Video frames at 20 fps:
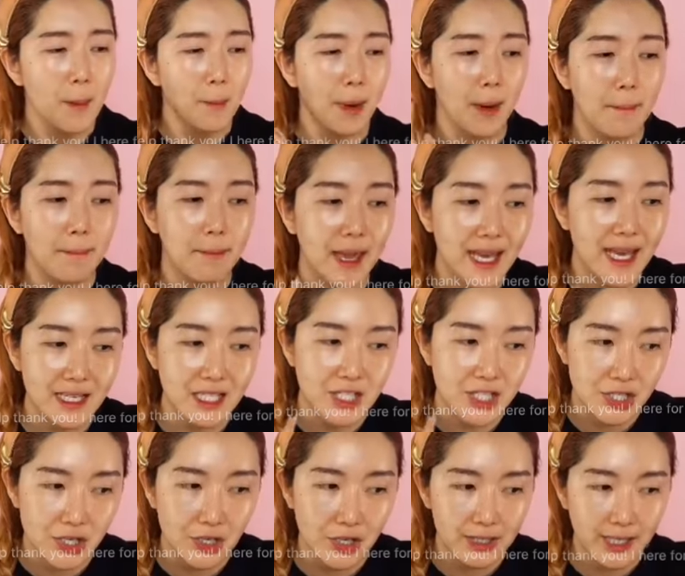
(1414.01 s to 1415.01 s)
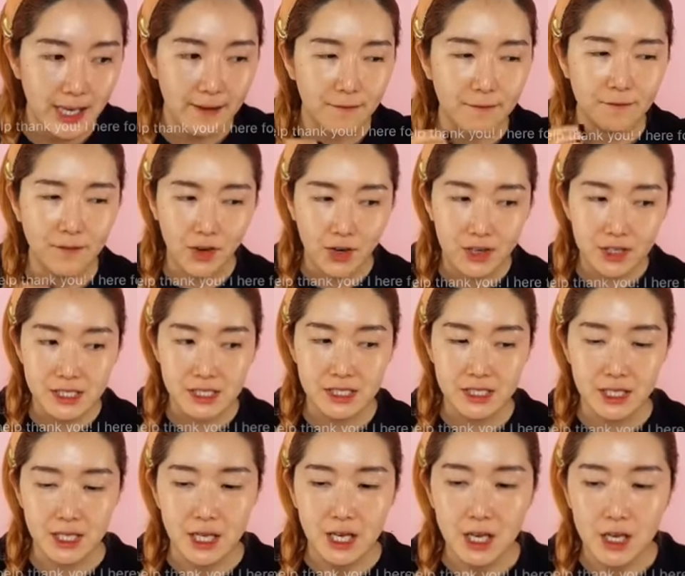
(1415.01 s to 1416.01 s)
But make sure that
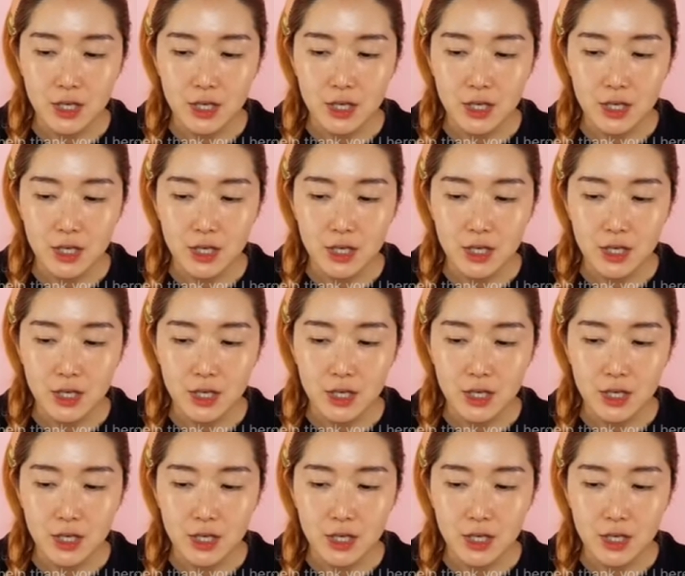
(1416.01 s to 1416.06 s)
first